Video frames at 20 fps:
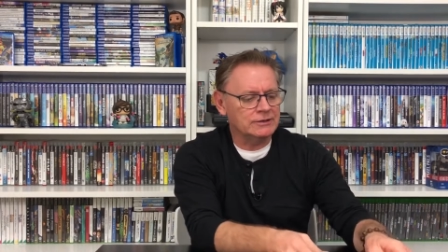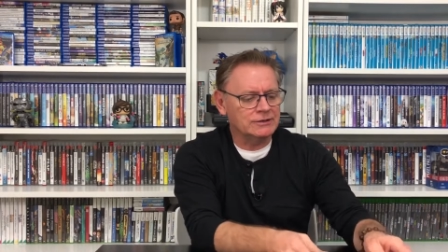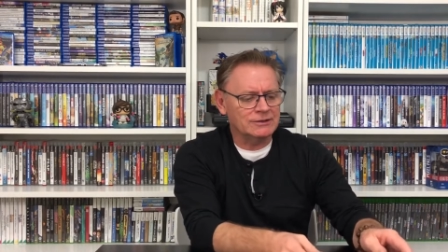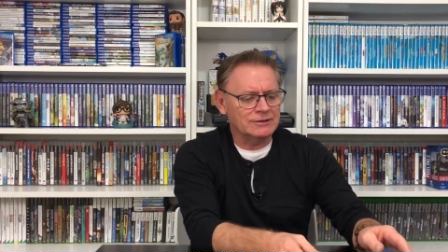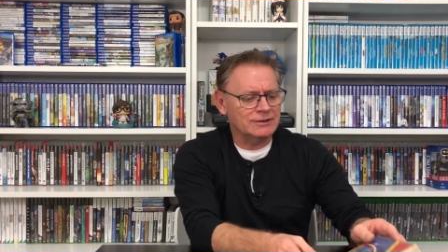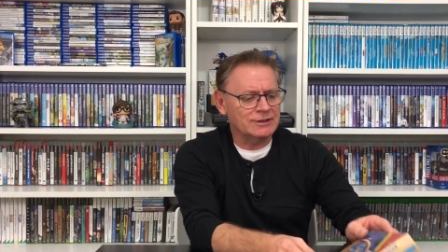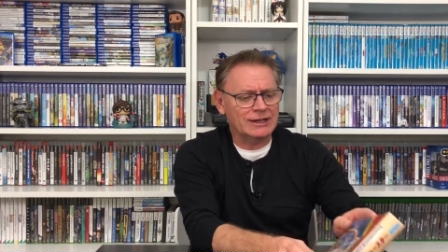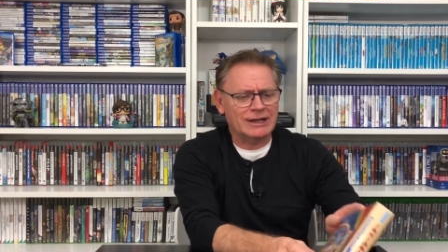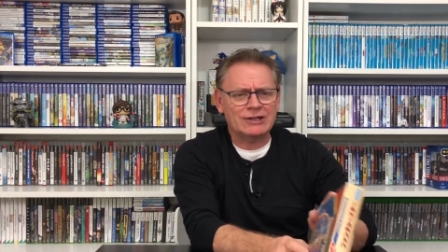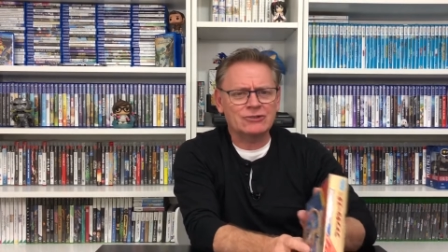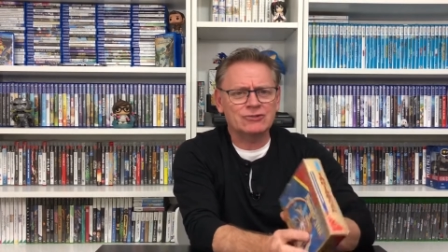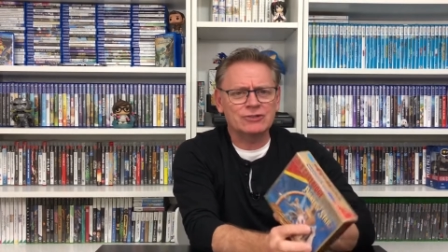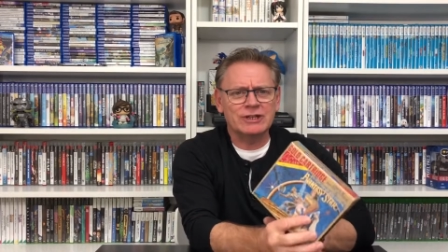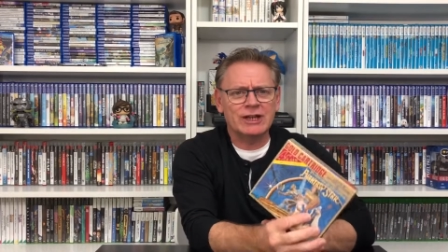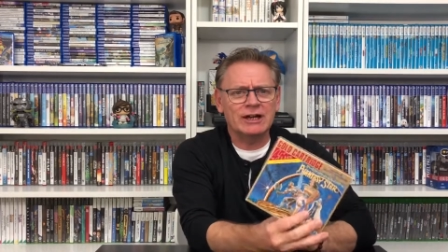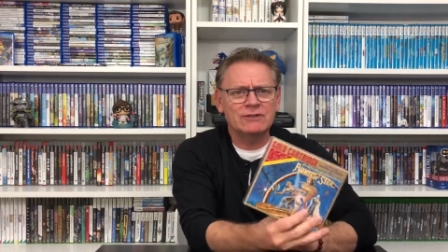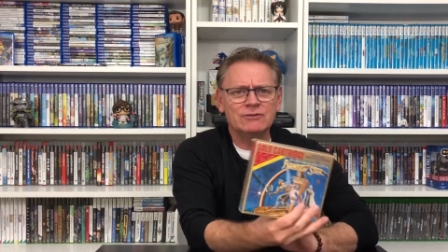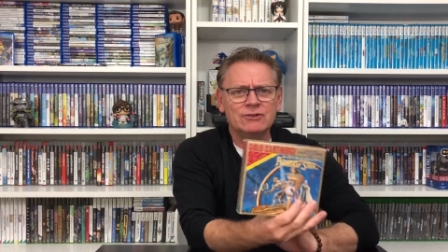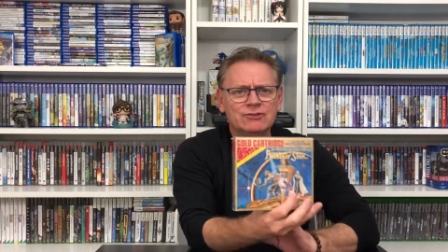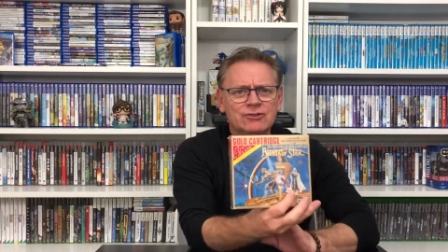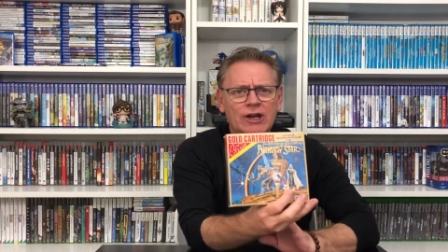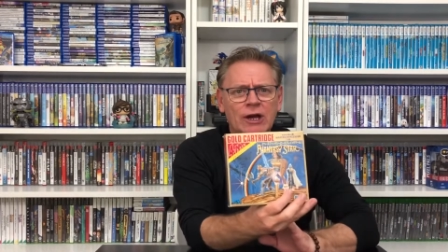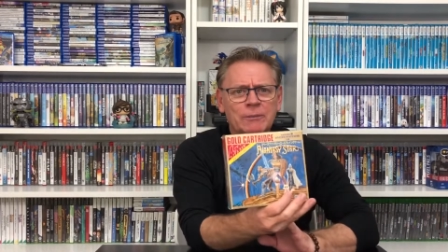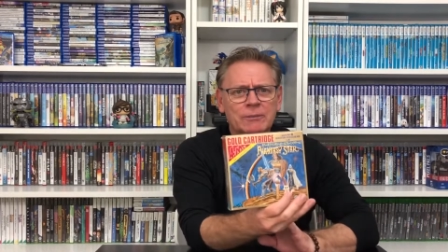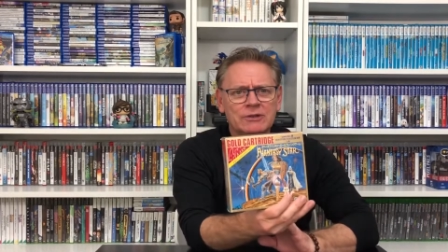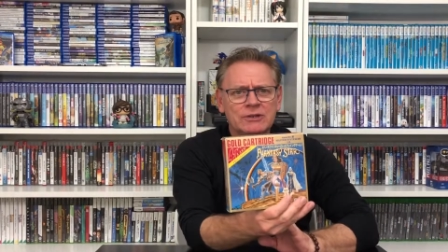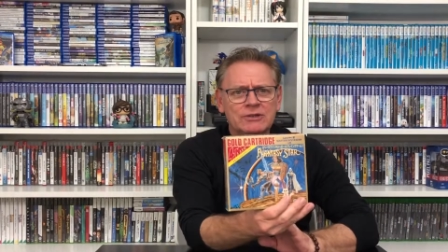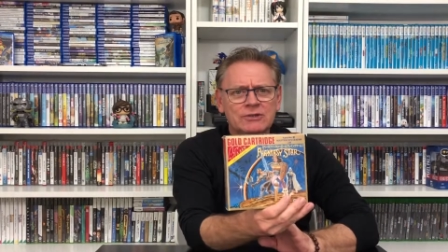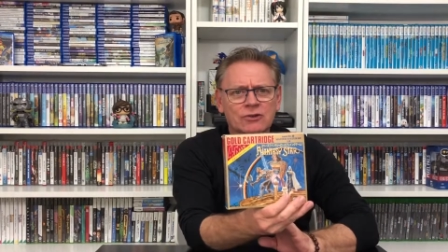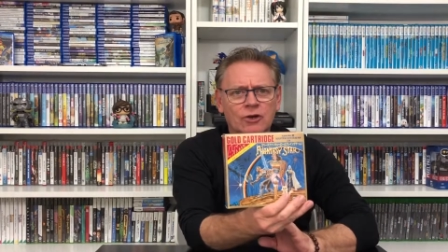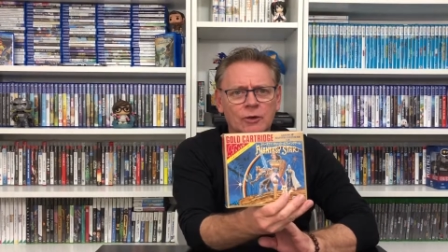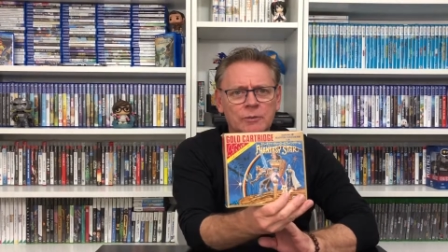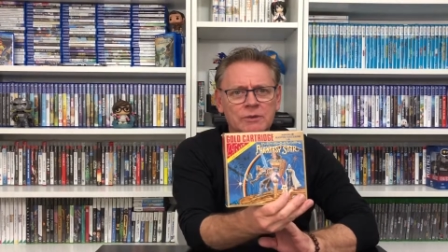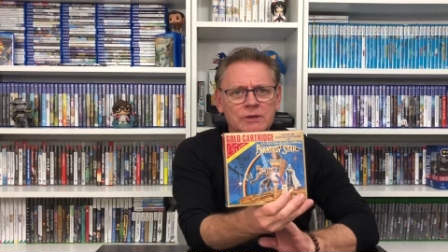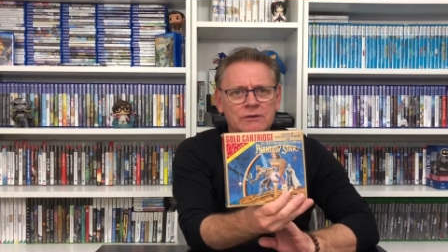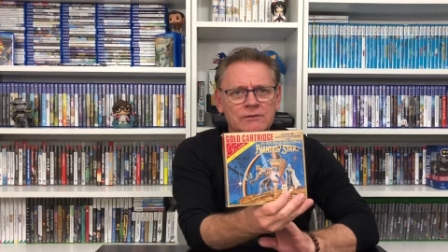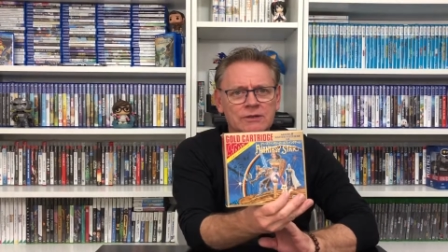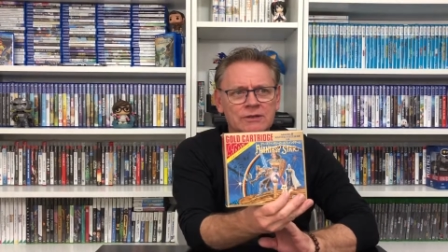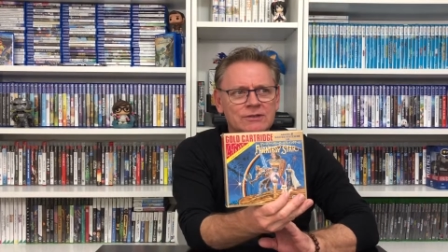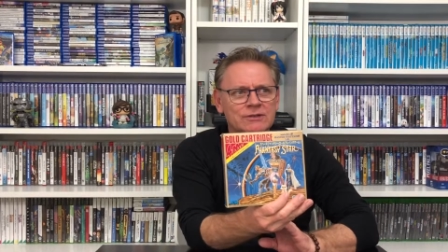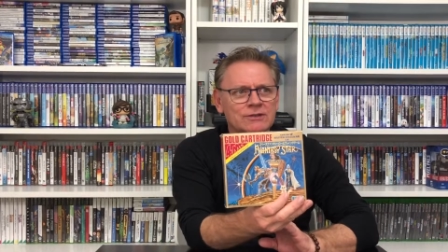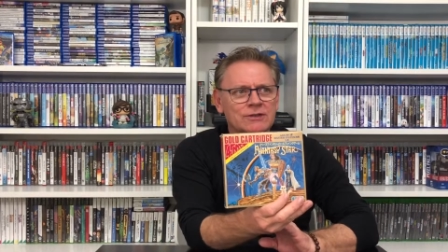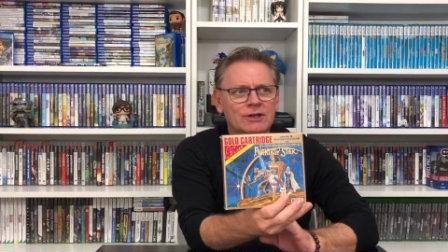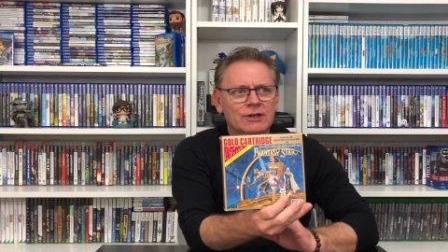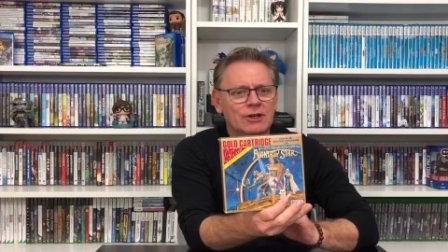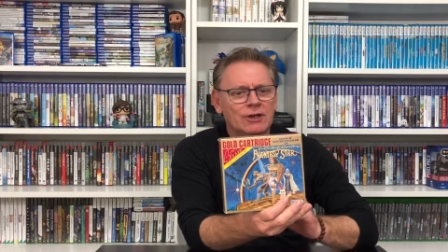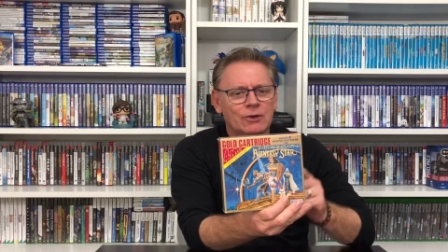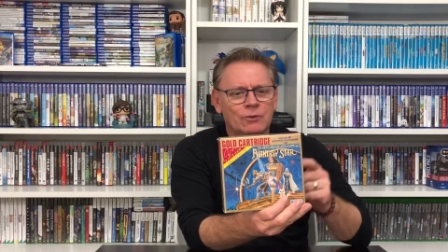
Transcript: And actually, they have the Japanese copy of this,